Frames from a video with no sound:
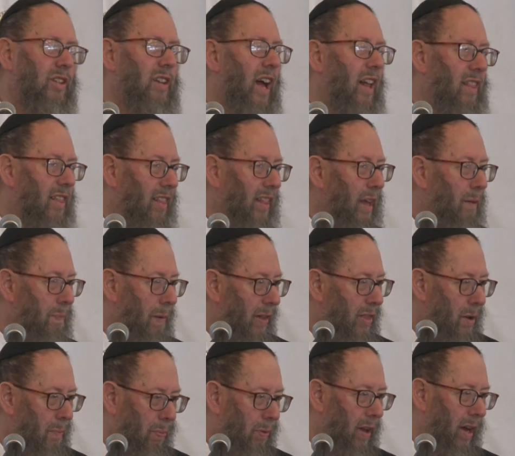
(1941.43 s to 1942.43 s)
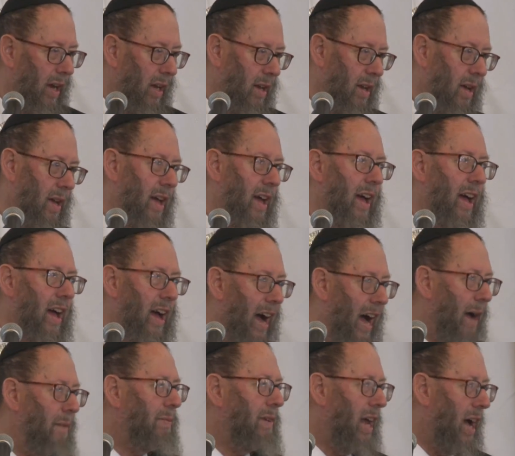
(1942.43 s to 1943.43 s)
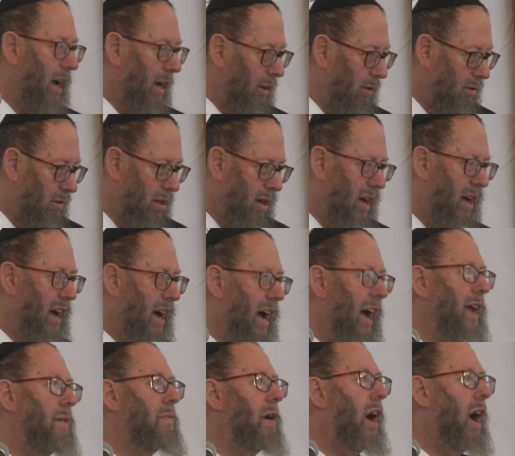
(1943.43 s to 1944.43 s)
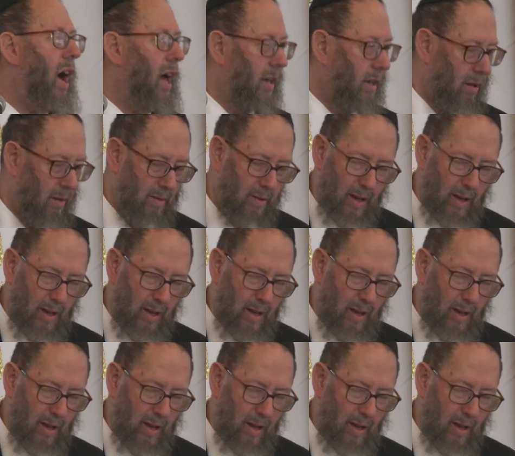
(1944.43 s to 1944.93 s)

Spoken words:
not sleep on the plane. I'm tired. I'm hot.